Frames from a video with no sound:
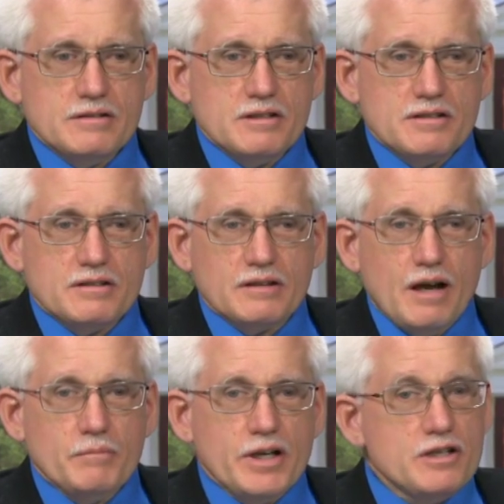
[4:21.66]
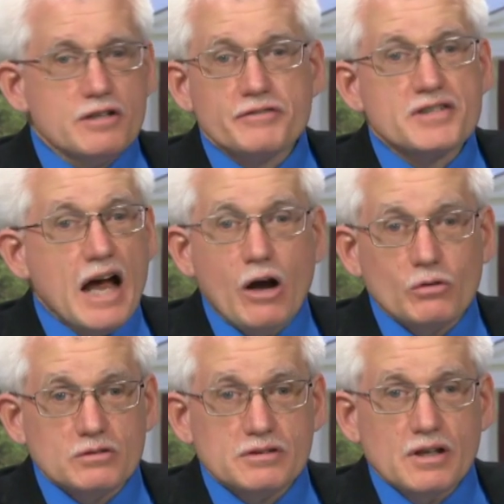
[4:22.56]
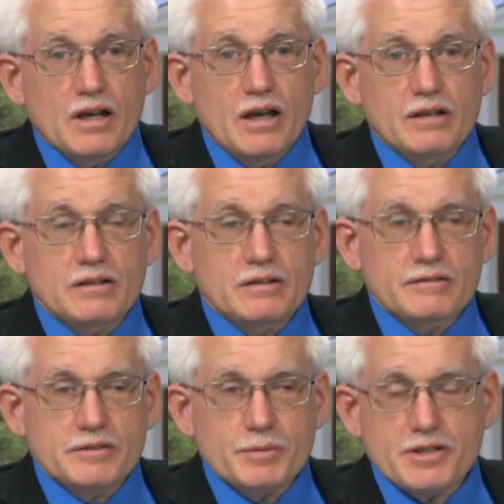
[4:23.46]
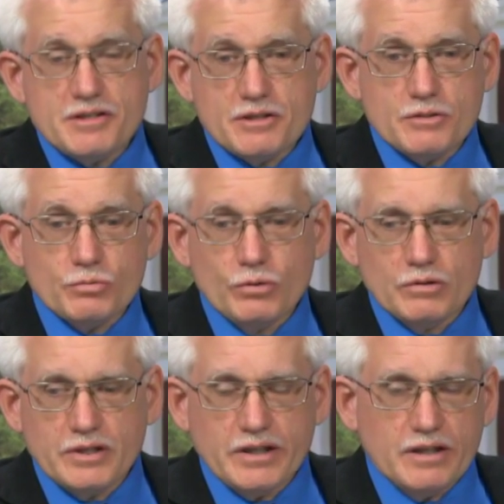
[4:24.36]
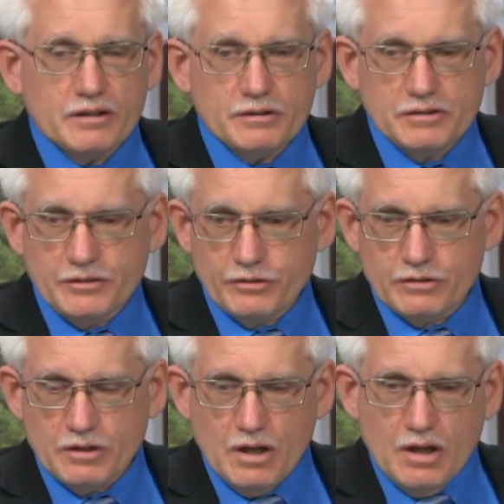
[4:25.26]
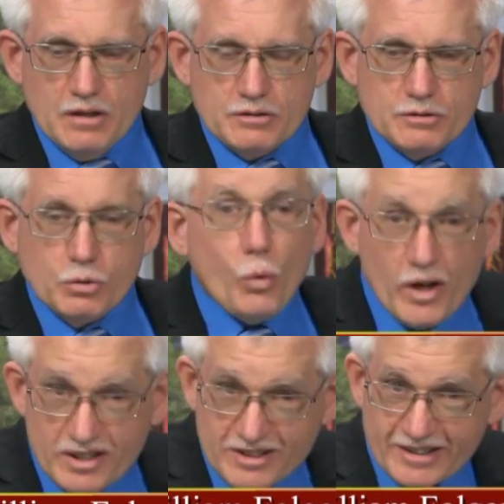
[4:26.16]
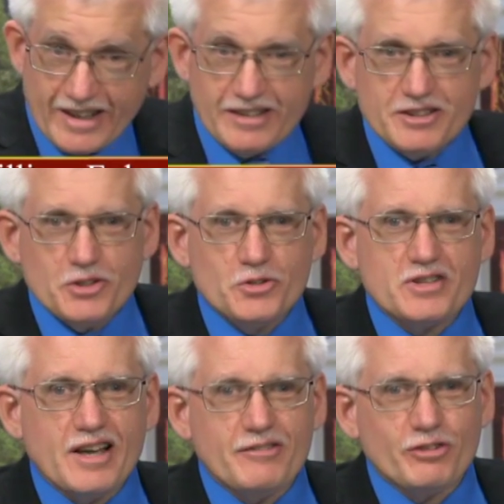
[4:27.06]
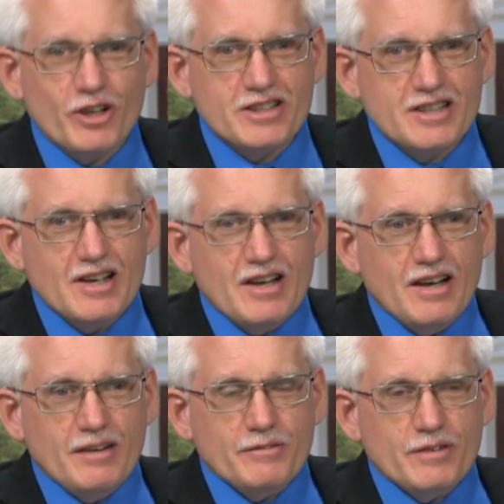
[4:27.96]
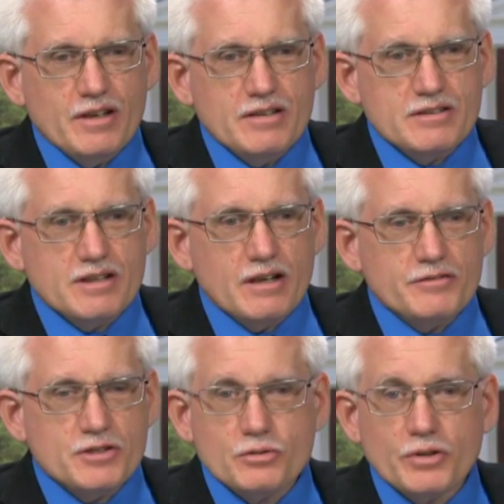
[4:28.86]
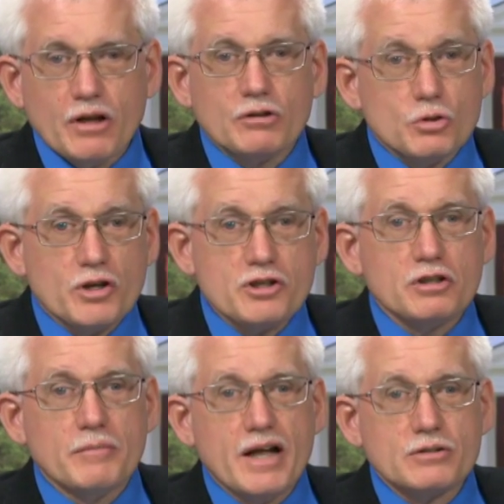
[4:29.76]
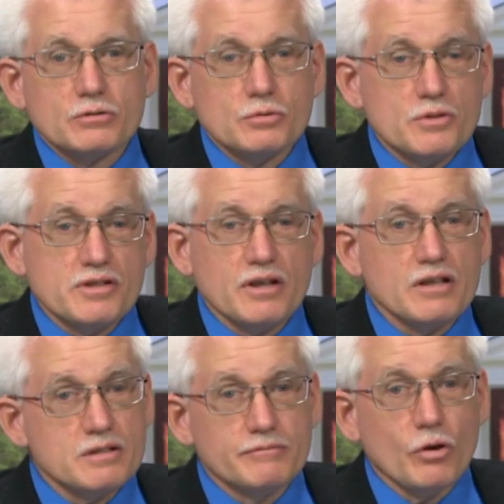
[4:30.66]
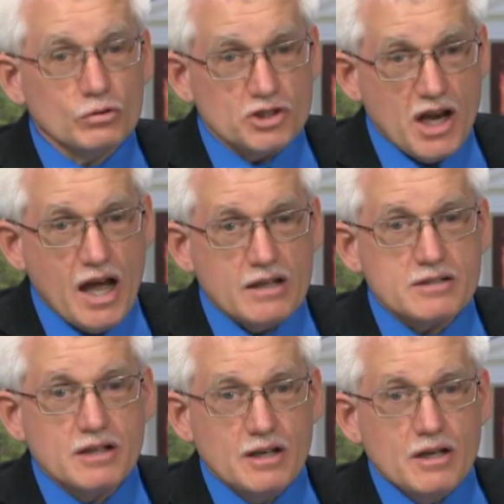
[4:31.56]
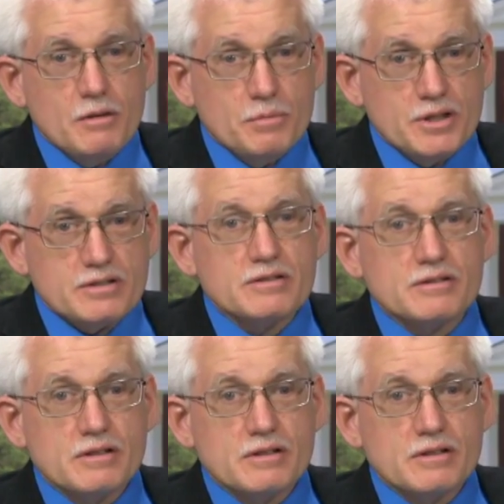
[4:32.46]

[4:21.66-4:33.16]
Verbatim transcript: is just a combination of sounds, mm -hmm. and uh, especially since we're taking a little different twist again to use that phrase uh, instead of just doing all traditional madrigals we're singing some vocal jazz pieces